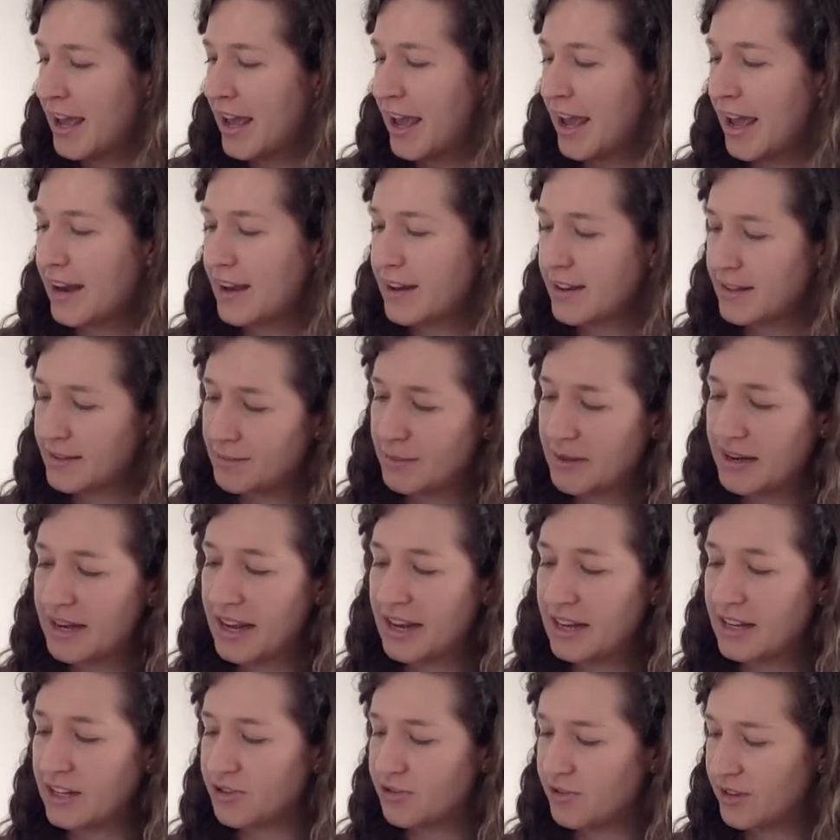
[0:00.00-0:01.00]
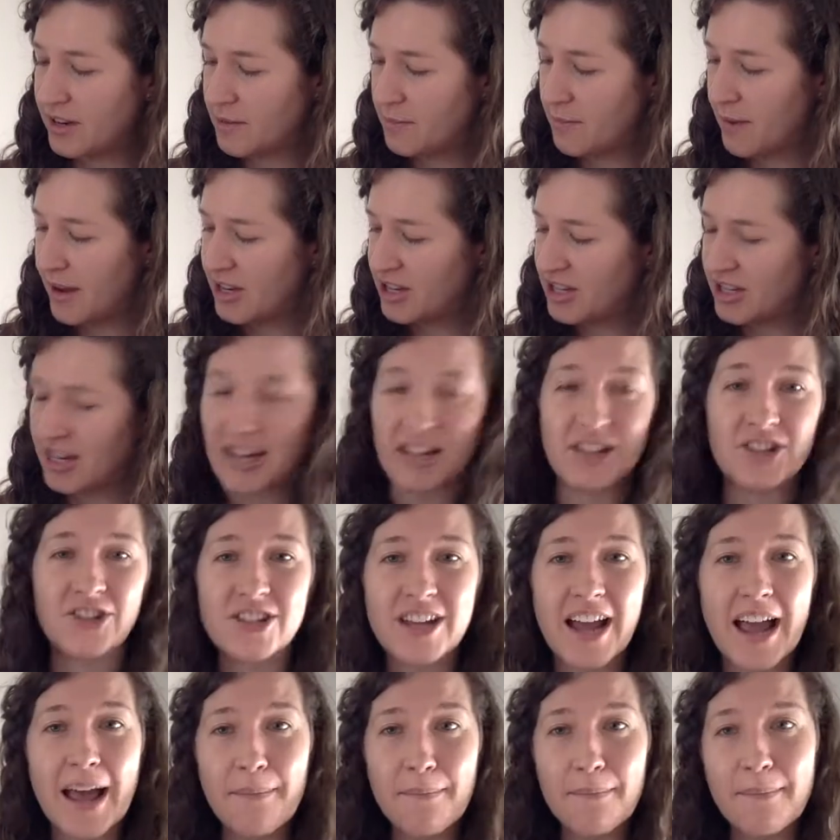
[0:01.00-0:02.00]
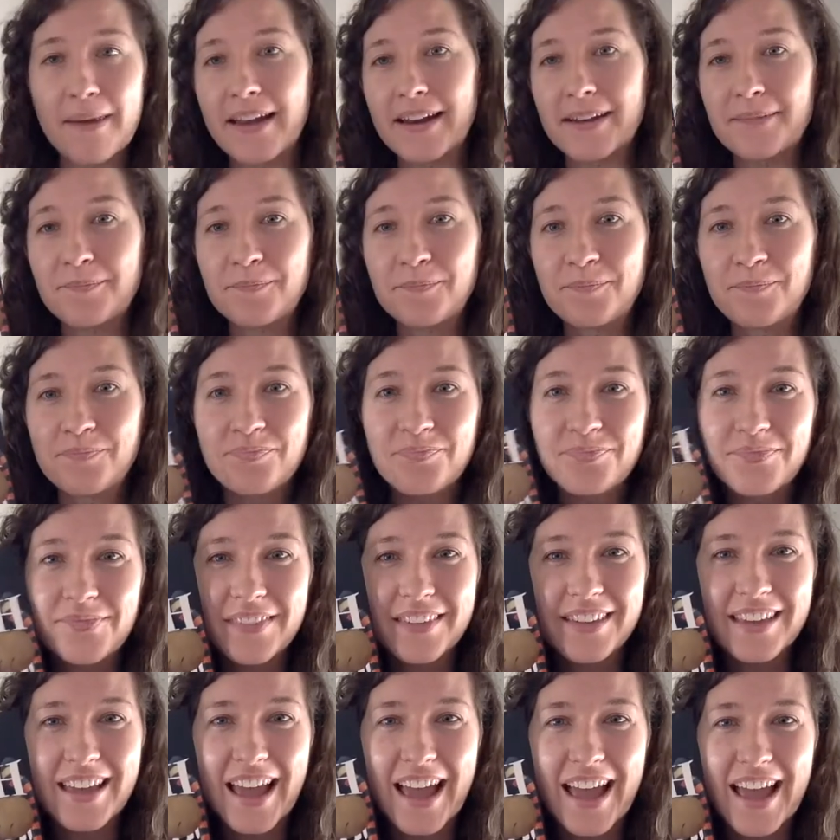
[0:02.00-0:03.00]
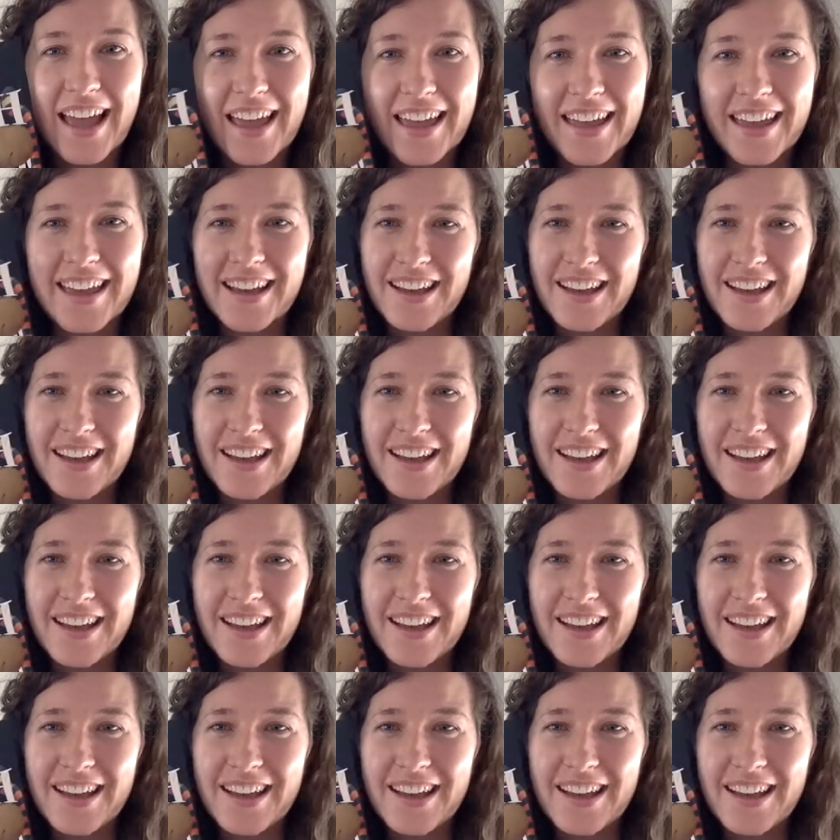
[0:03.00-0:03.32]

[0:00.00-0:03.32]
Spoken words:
and it's been illustrated by Jane Chapman. Okay?